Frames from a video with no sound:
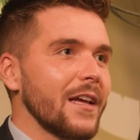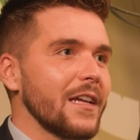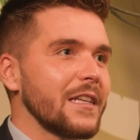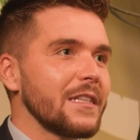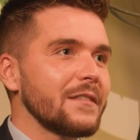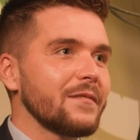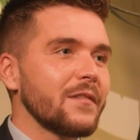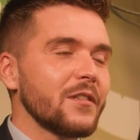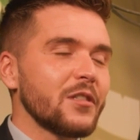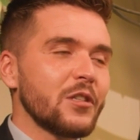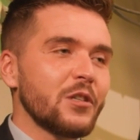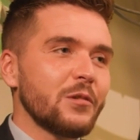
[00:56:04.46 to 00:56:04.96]

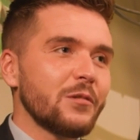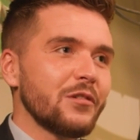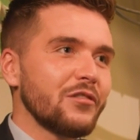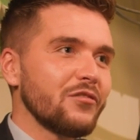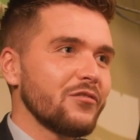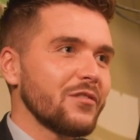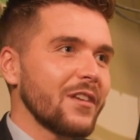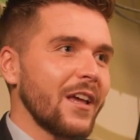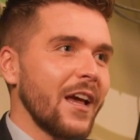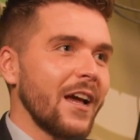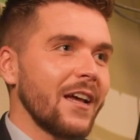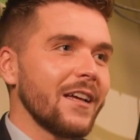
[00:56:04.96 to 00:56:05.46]
place for
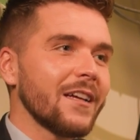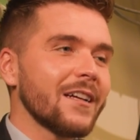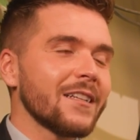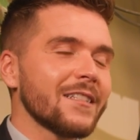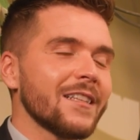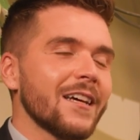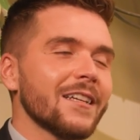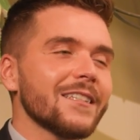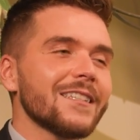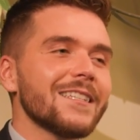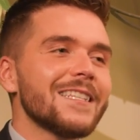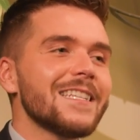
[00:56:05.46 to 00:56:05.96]
200k,
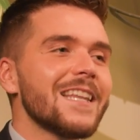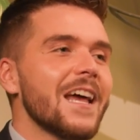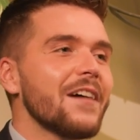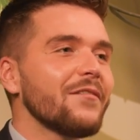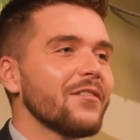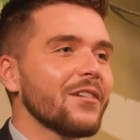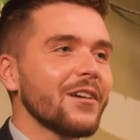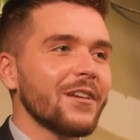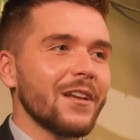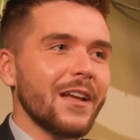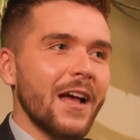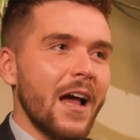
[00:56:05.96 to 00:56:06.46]
because that's
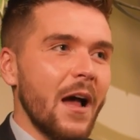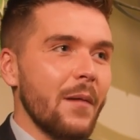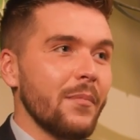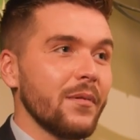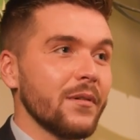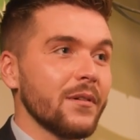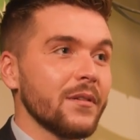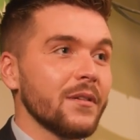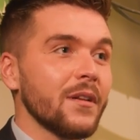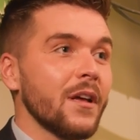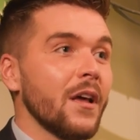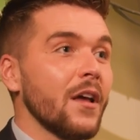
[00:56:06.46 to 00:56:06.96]
never going to
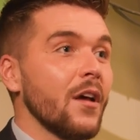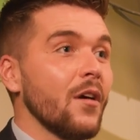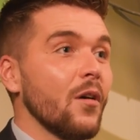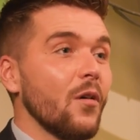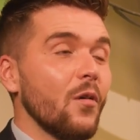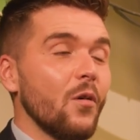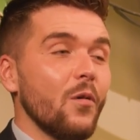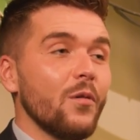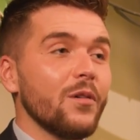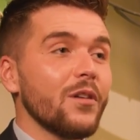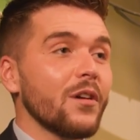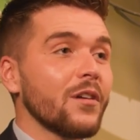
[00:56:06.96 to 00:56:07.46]
happen.
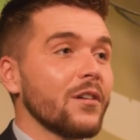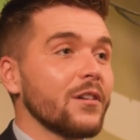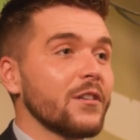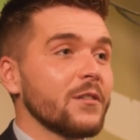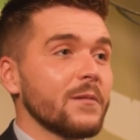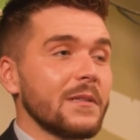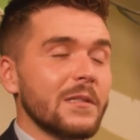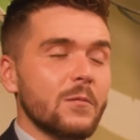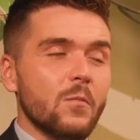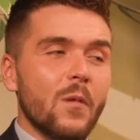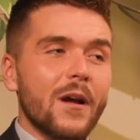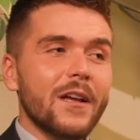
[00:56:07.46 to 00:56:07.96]
All you're going
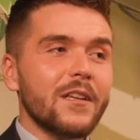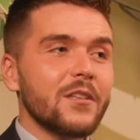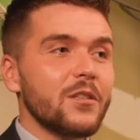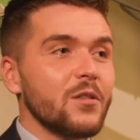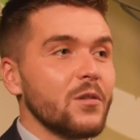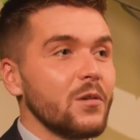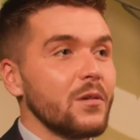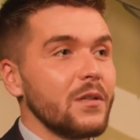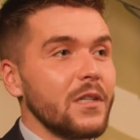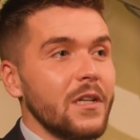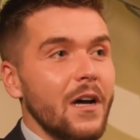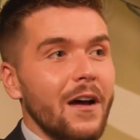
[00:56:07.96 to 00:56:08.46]
to do is
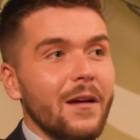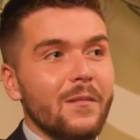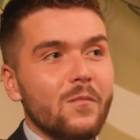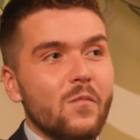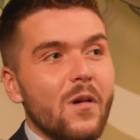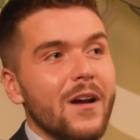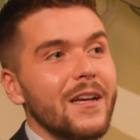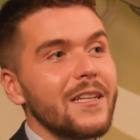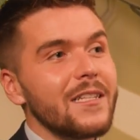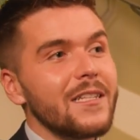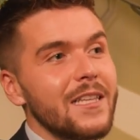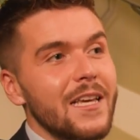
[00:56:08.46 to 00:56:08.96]
waste your
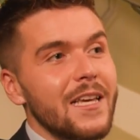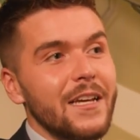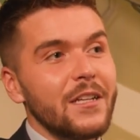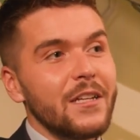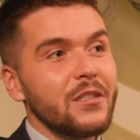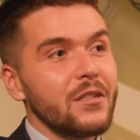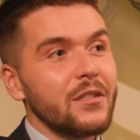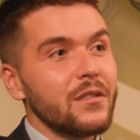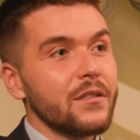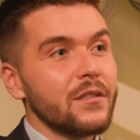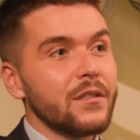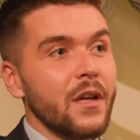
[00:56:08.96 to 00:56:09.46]
time, waste the
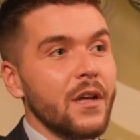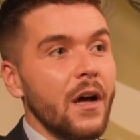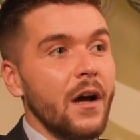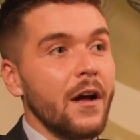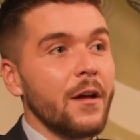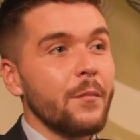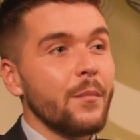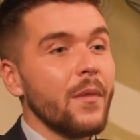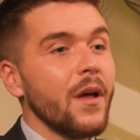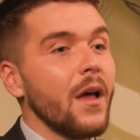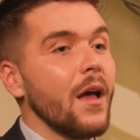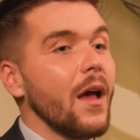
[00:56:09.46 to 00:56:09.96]
agent's
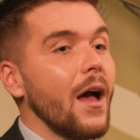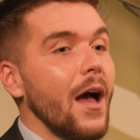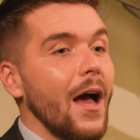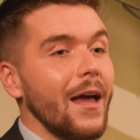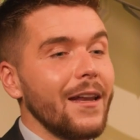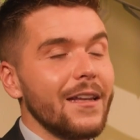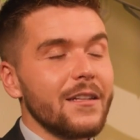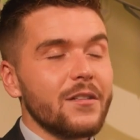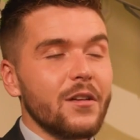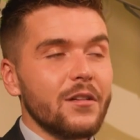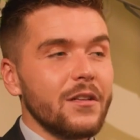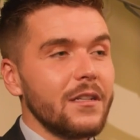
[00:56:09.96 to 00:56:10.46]
time,
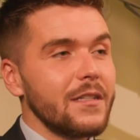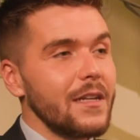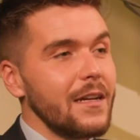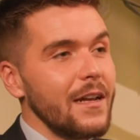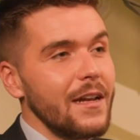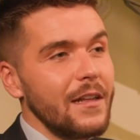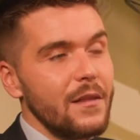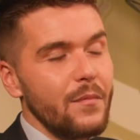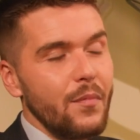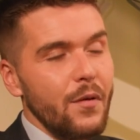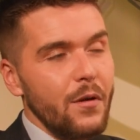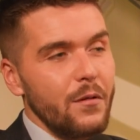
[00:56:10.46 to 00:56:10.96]
and it's going to
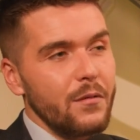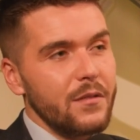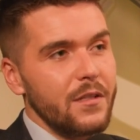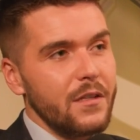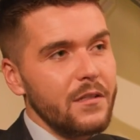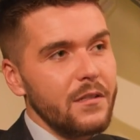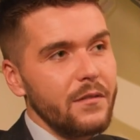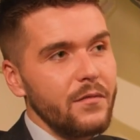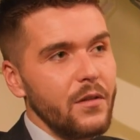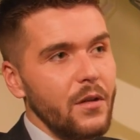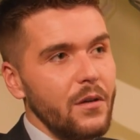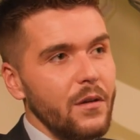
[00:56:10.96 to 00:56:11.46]
delay the
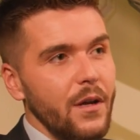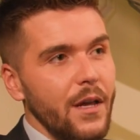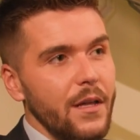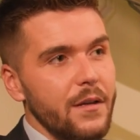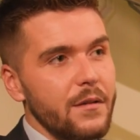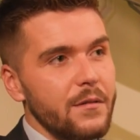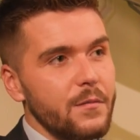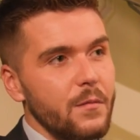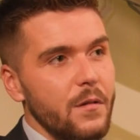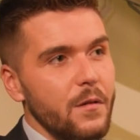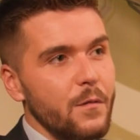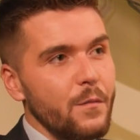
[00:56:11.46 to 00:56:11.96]
process if you're
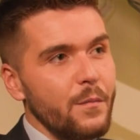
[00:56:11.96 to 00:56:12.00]
looking as